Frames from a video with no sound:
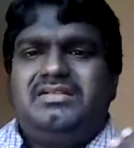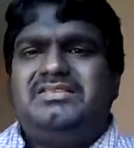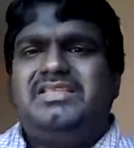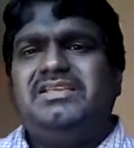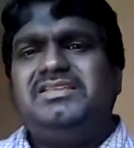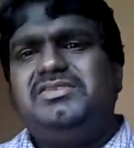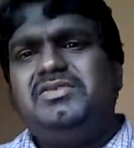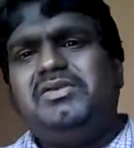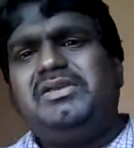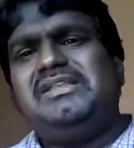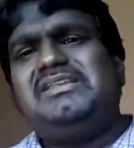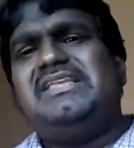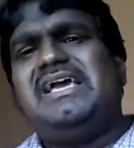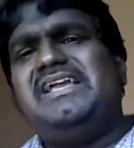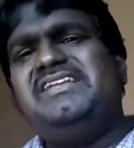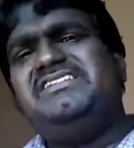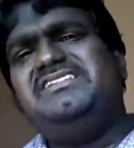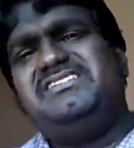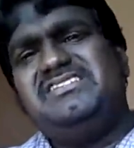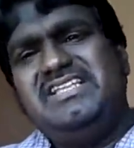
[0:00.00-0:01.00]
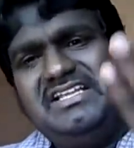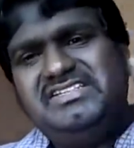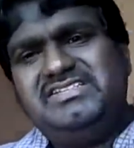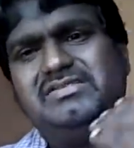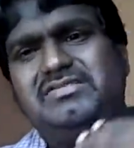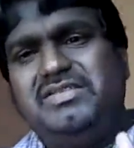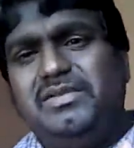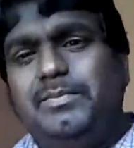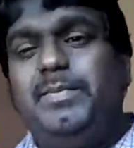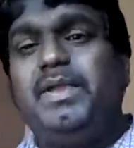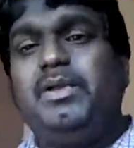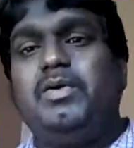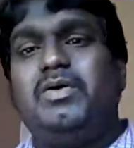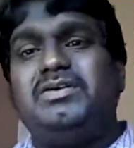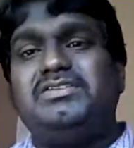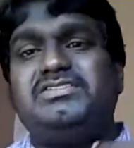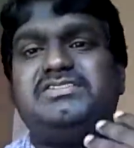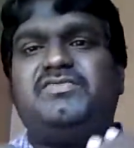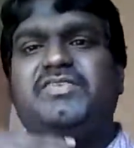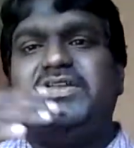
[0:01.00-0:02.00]
things you can digest. See,
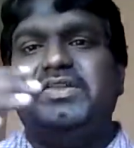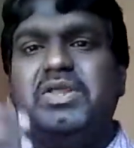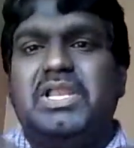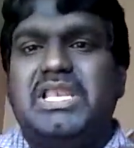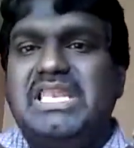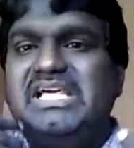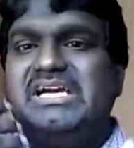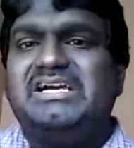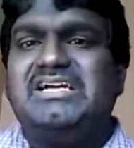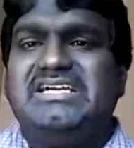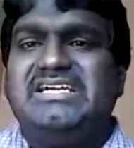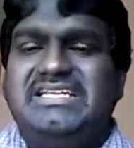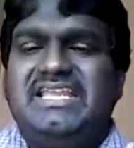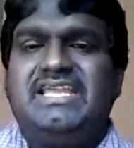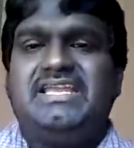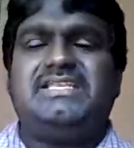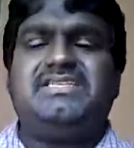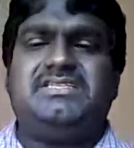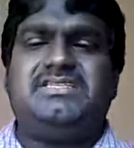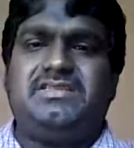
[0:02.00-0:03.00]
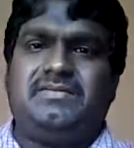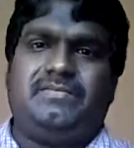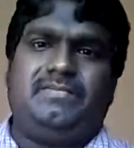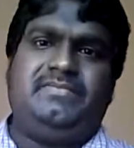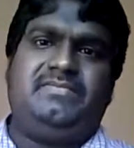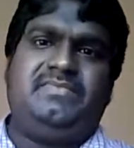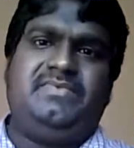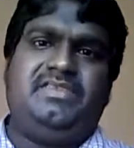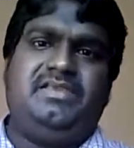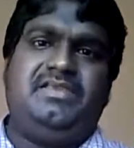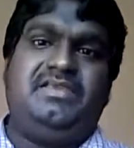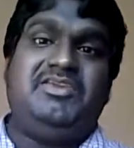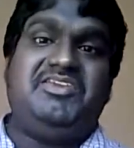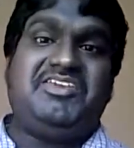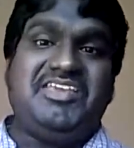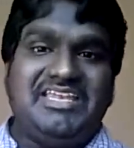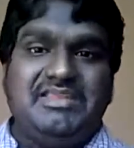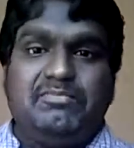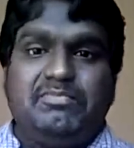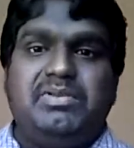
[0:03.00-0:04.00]
because when you learn it, you
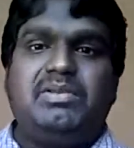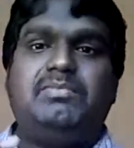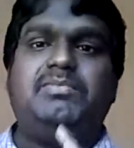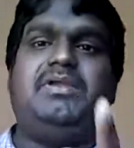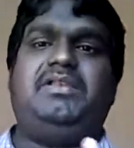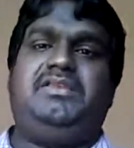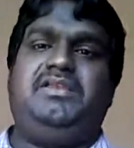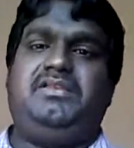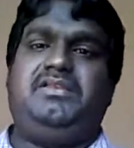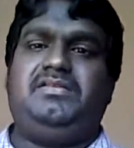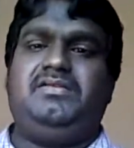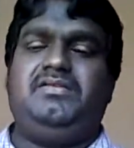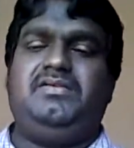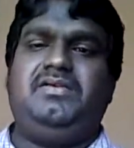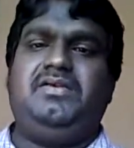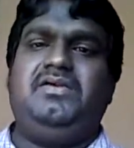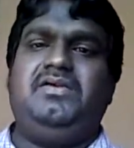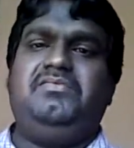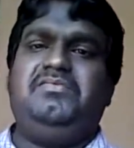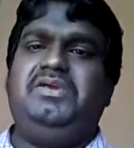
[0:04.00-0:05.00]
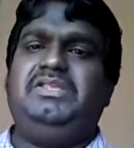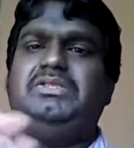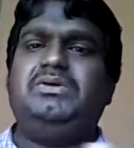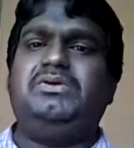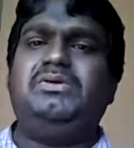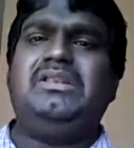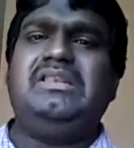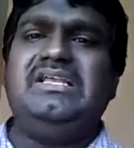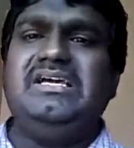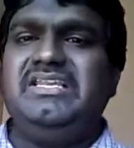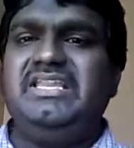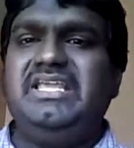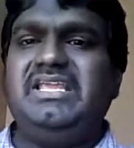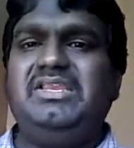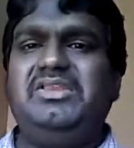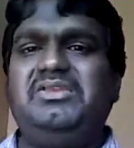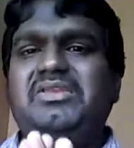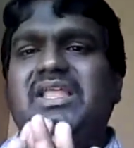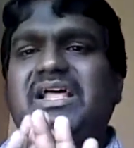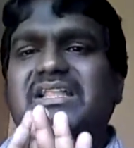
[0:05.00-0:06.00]
can implement it. Without
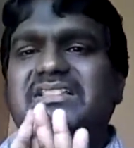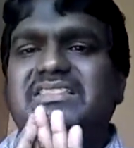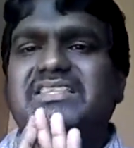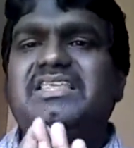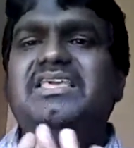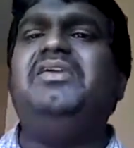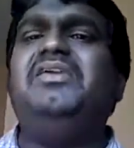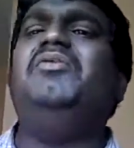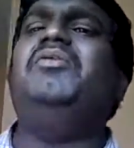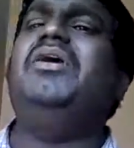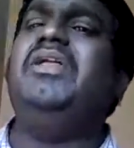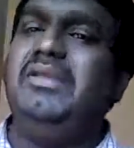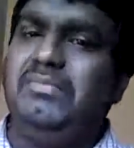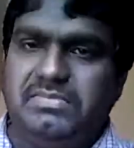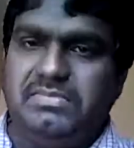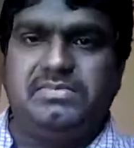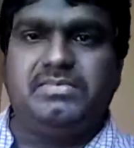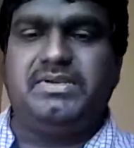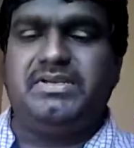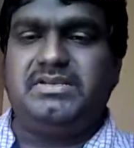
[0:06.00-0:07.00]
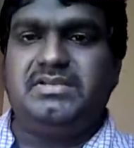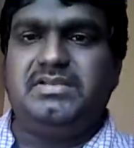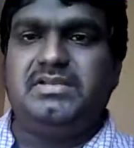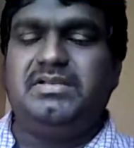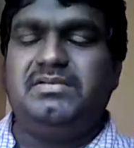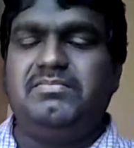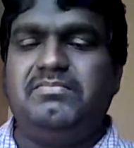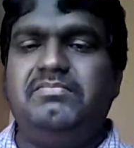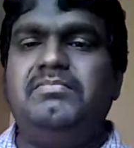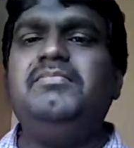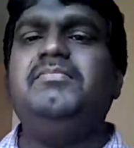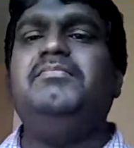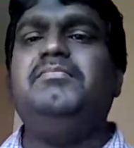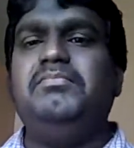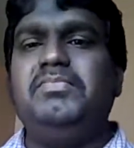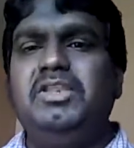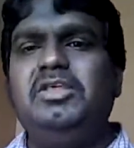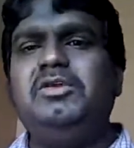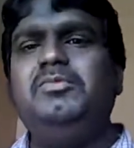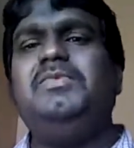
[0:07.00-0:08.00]
learning, nothing you can implement.
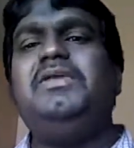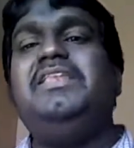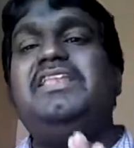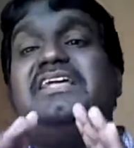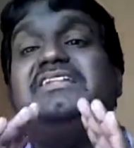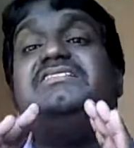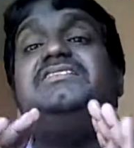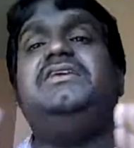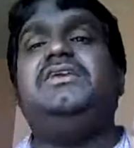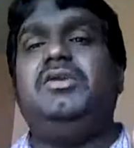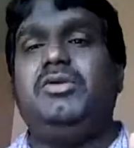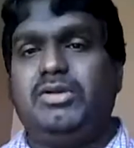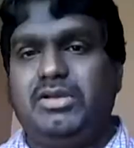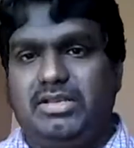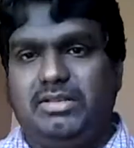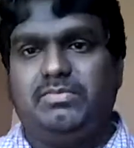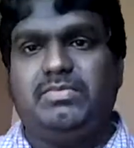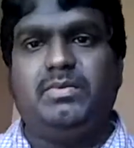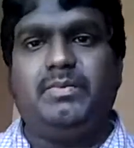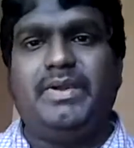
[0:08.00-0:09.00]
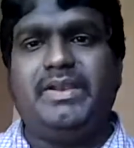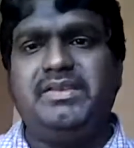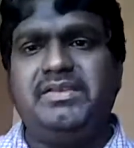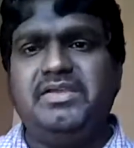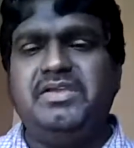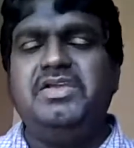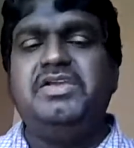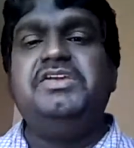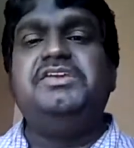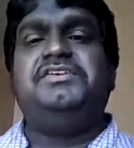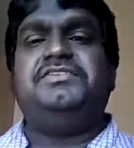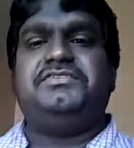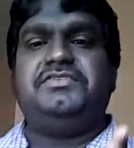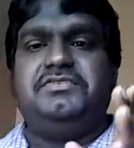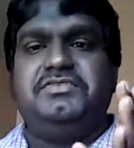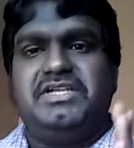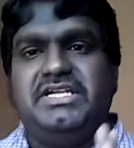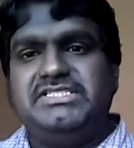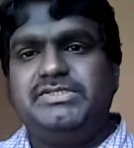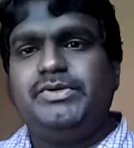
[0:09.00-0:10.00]
Believe me, nothing you can implement. So
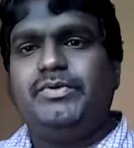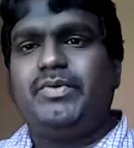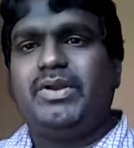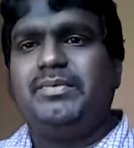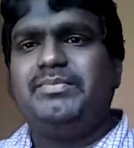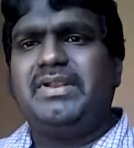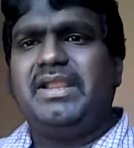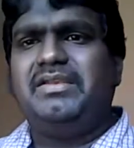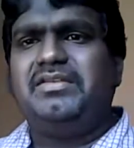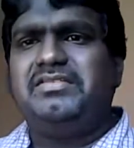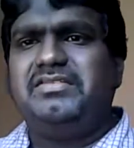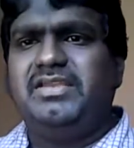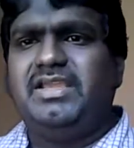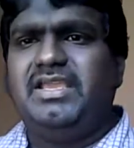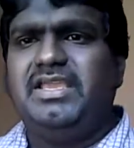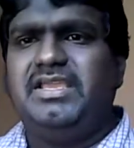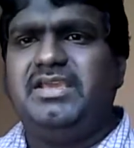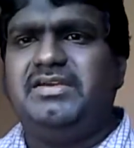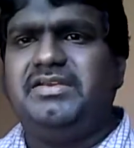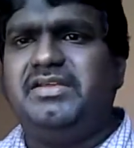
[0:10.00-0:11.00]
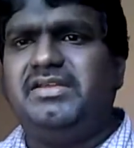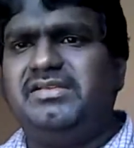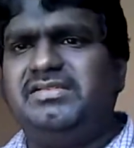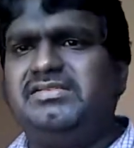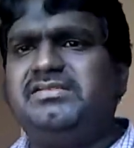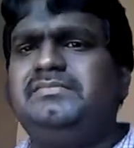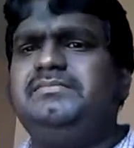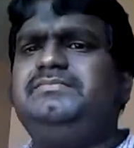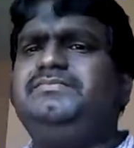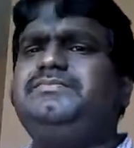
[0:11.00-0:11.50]
that's what I'm trying to say here is,